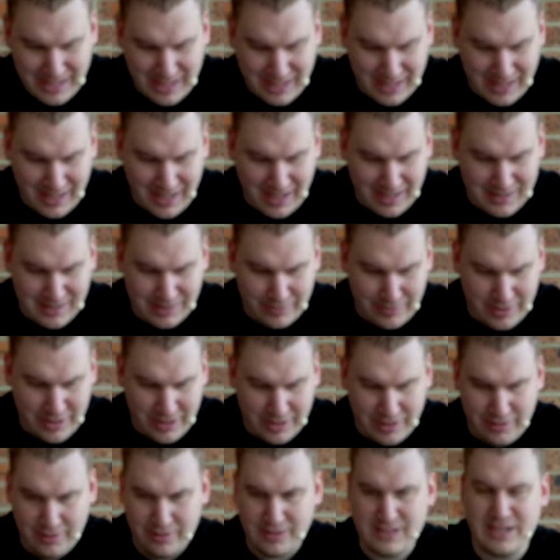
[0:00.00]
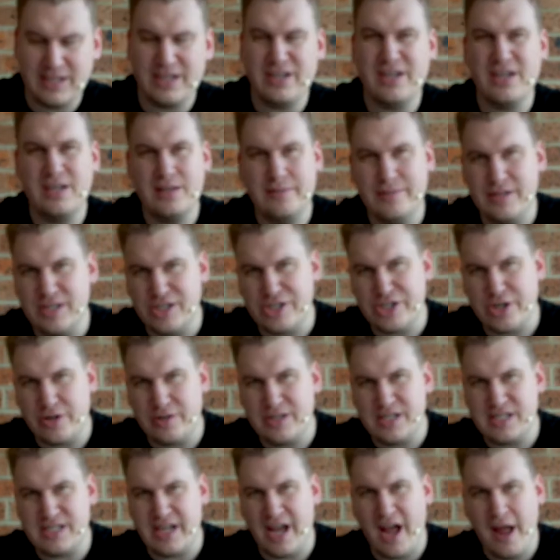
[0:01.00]
a card, so when it's like you hear them in the show
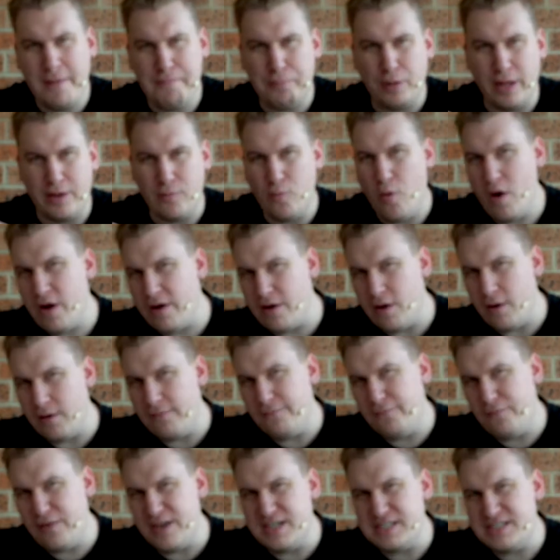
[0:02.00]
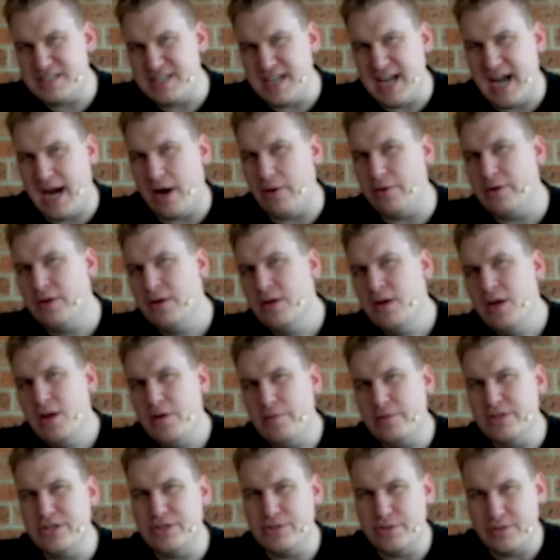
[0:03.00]
and they say, I play one card face down.
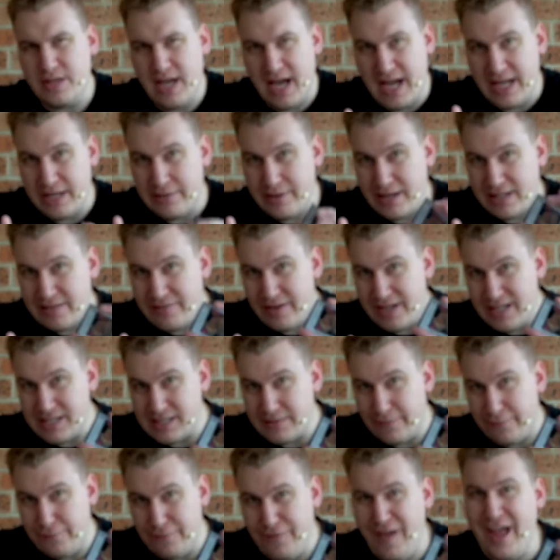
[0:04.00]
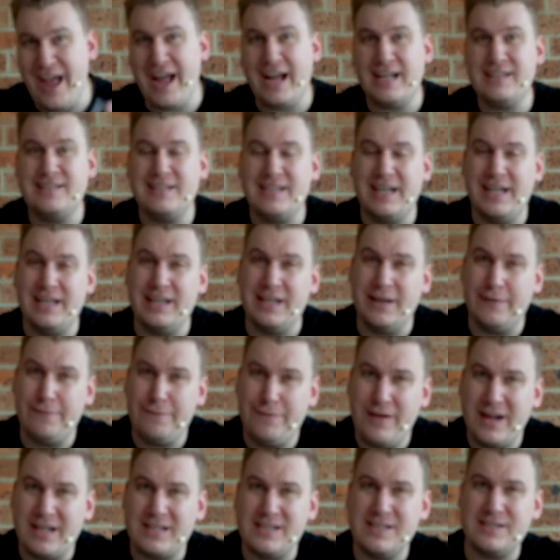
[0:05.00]
When you do that, you activate his effect, and the
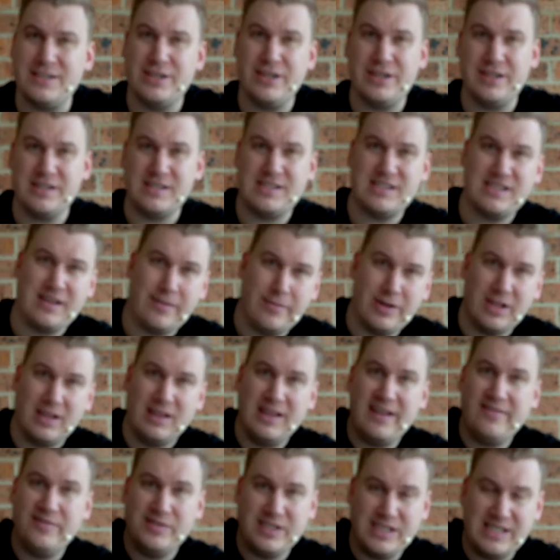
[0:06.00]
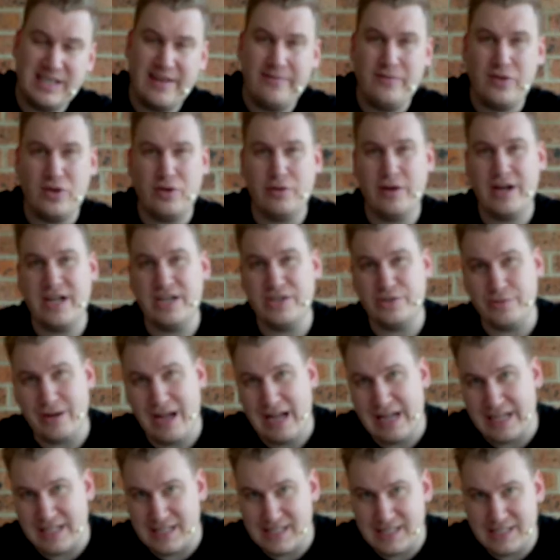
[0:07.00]
effect is that you can summon a level 7 or 8
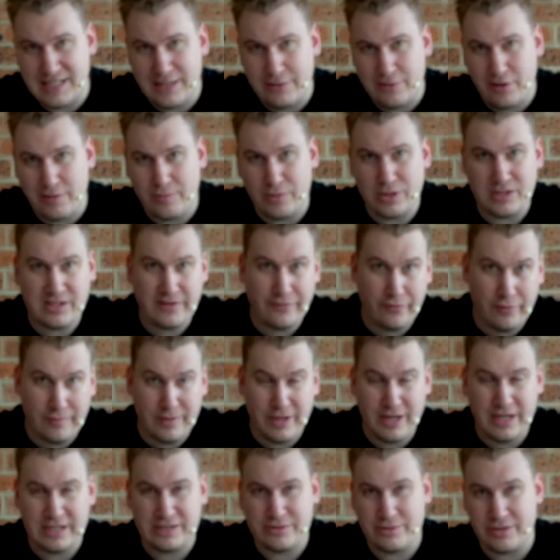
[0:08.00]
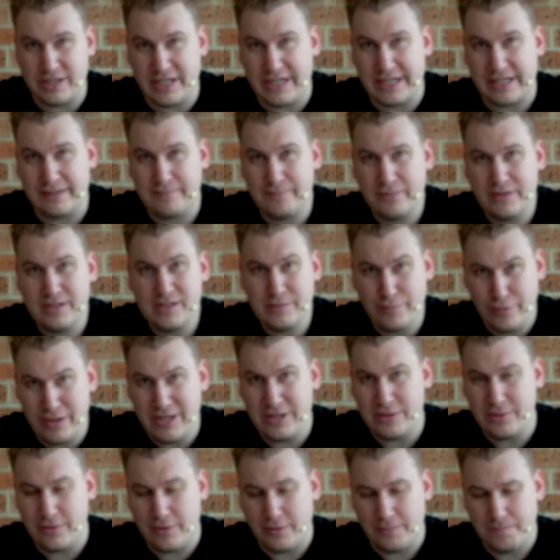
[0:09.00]
Dragon Synchro monster from your extra deck. It's pretty
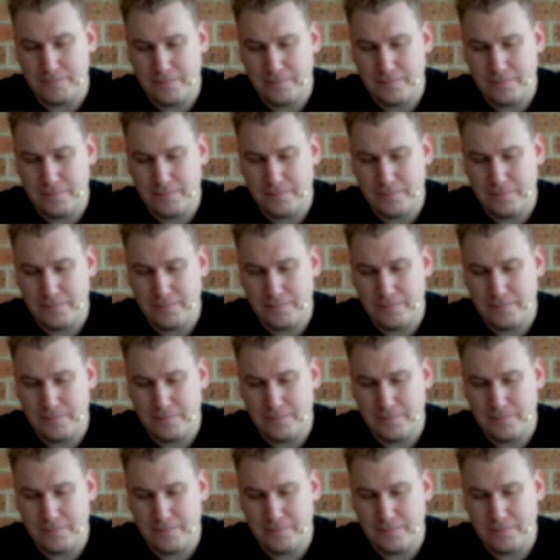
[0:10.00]
cool.